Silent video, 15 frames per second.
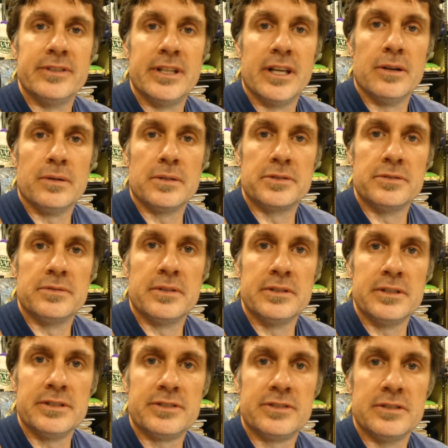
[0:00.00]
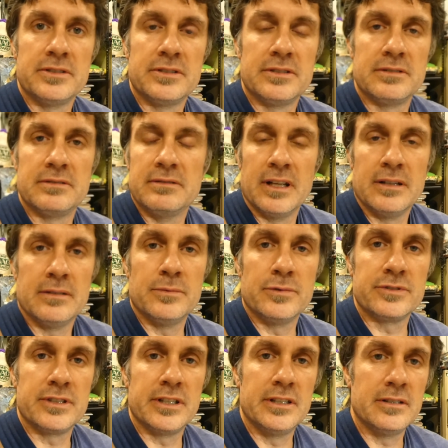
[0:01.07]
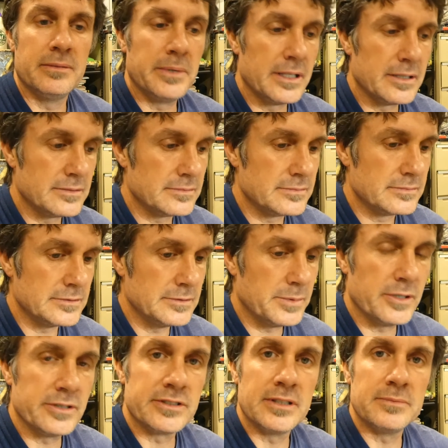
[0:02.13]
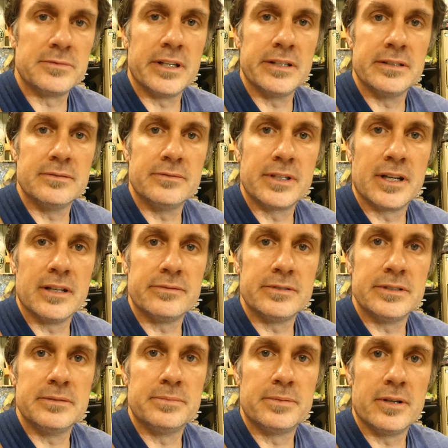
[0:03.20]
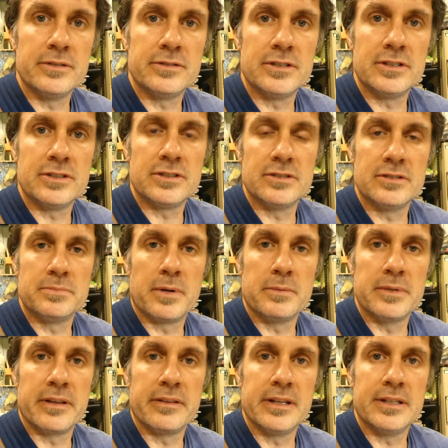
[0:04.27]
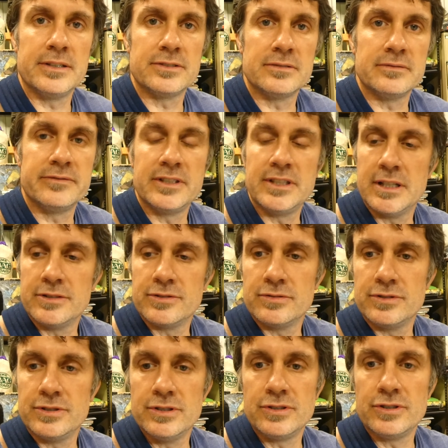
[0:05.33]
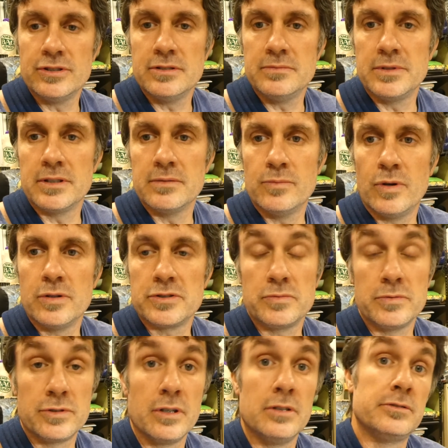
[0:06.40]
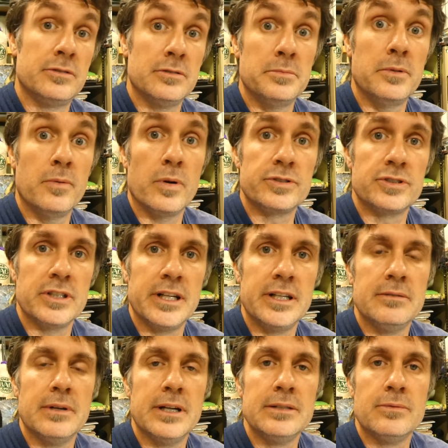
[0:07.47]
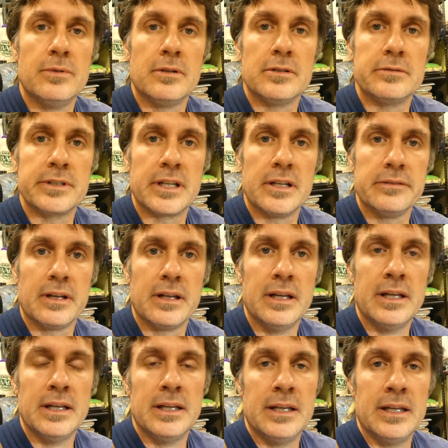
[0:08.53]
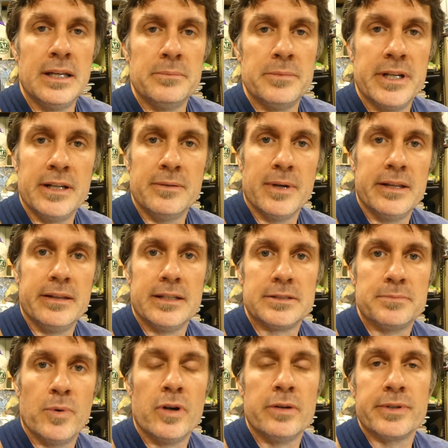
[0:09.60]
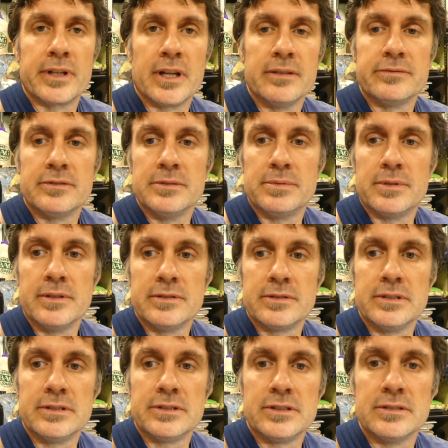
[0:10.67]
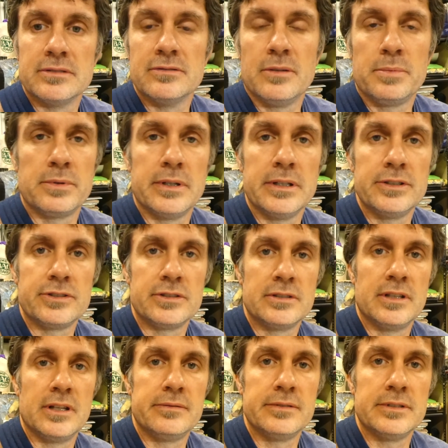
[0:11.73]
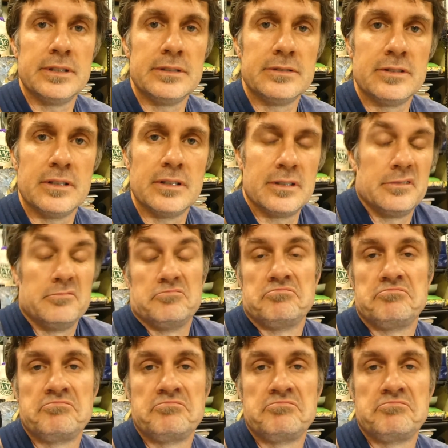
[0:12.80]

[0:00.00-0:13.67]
video I'll do on this. There's no one wants to hear about the bicep tendon recovery process. There's probably 1,000 videos on YouTube you can watch, which I'll still be watching anyway while I recover. But anyway, that's my recovery process and operation and everything. So